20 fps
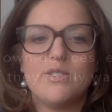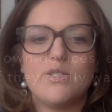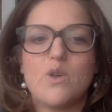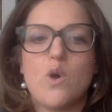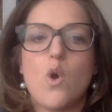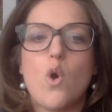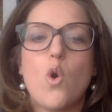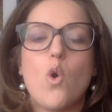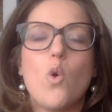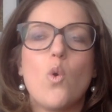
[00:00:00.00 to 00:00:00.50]

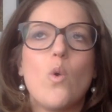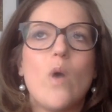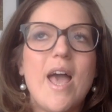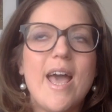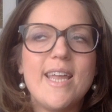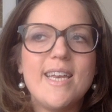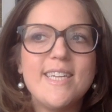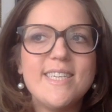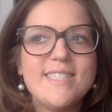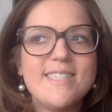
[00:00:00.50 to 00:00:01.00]
So
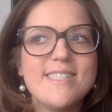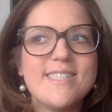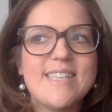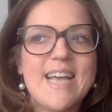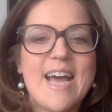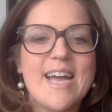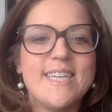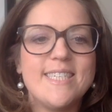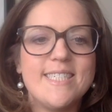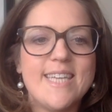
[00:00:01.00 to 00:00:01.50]
any
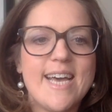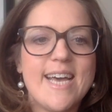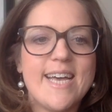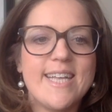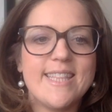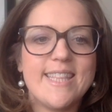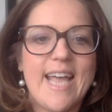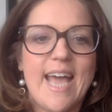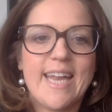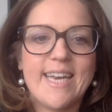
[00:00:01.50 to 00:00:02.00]
design
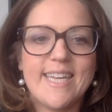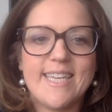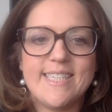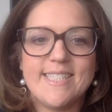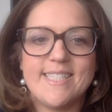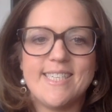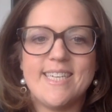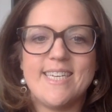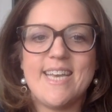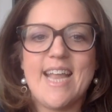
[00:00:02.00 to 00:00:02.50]
debt that
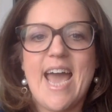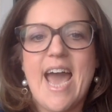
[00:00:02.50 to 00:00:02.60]
isn't